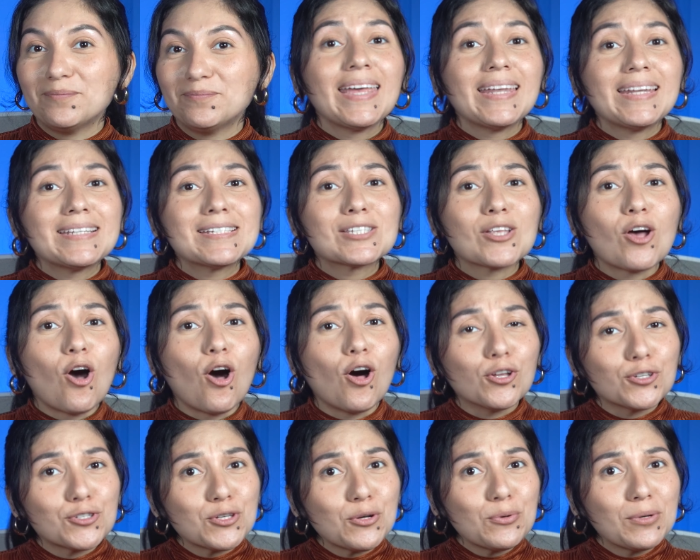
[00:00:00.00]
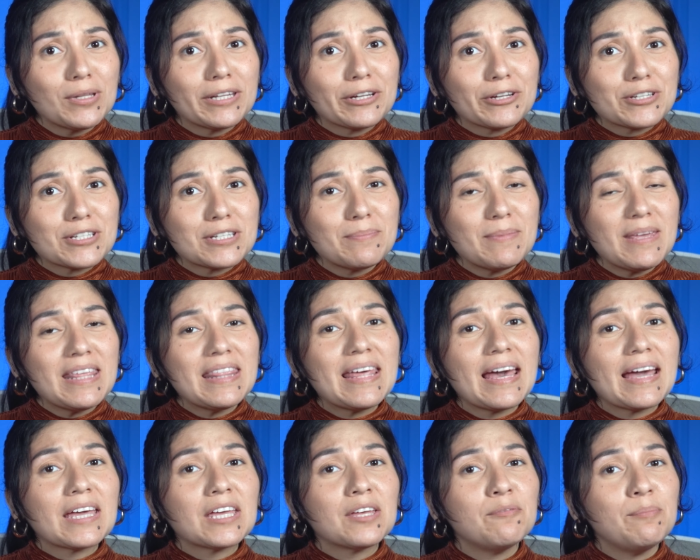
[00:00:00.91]
It is also clear to me
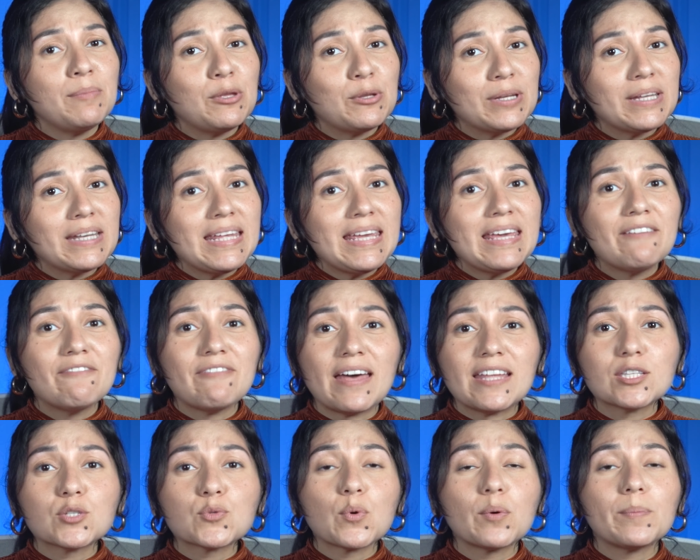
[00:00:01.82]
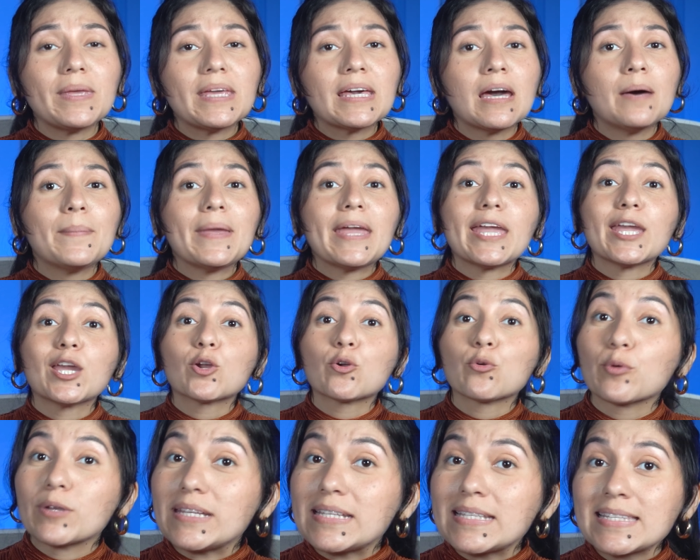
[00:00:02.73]
that community events will become
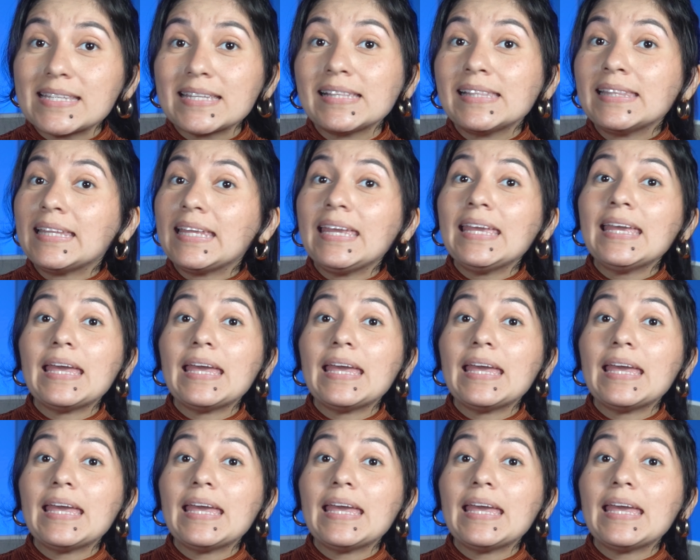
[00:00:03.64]
increasingly